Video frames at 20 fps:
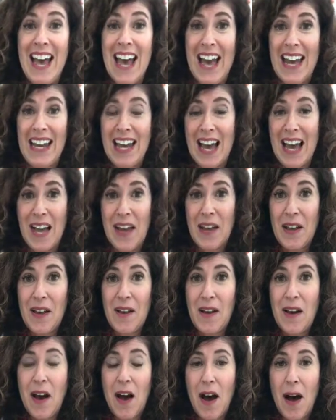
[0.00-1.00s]
And I
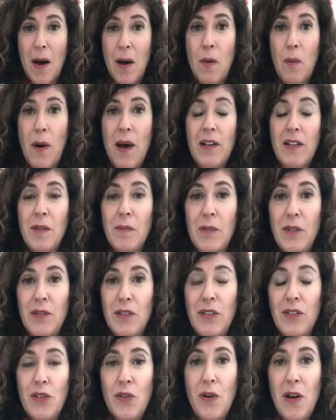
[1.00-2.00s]
welcome you
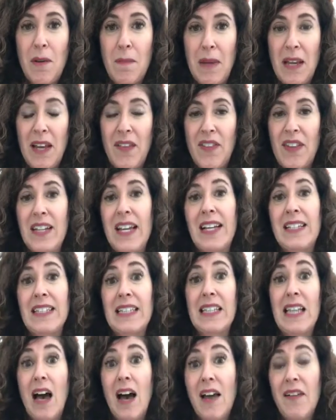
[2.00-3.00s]
to join me in the next
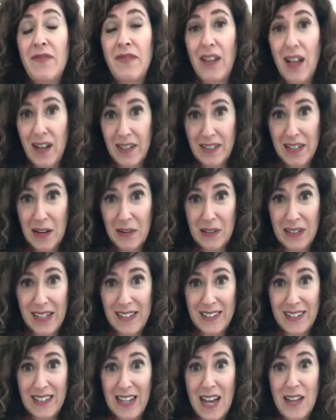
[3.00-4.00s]
live lockdown lesson.